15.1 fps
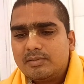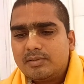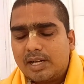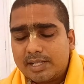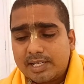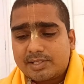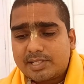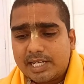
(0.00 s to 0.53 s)

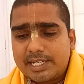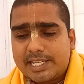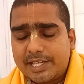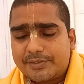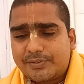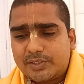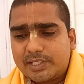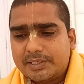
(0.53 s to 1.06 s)
Understand
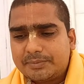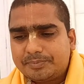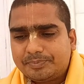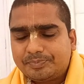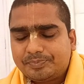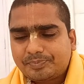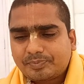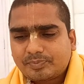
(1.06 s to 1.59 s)
carefully.
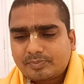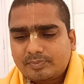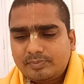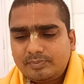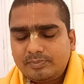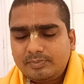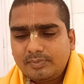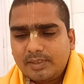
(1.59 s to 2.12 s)

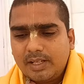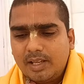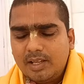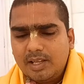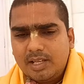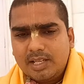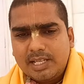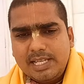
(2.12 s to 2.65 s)

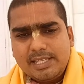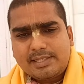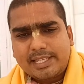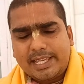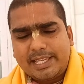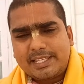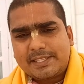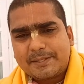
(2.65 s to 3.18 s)
He
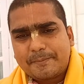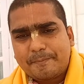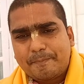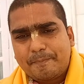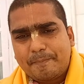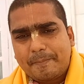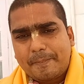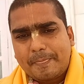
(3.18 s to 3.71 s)
says,
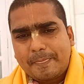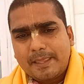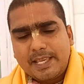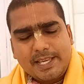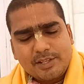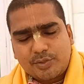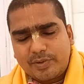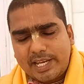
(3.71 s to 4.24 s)
he
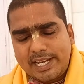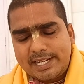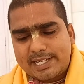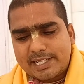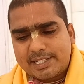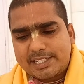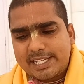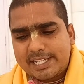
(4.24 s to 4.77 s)
gives very
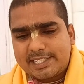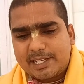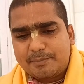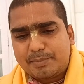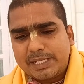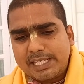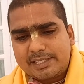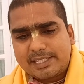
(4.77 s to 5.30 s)
interesting example.
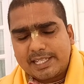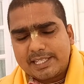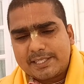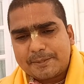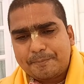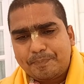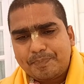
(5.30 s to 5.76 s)
He says,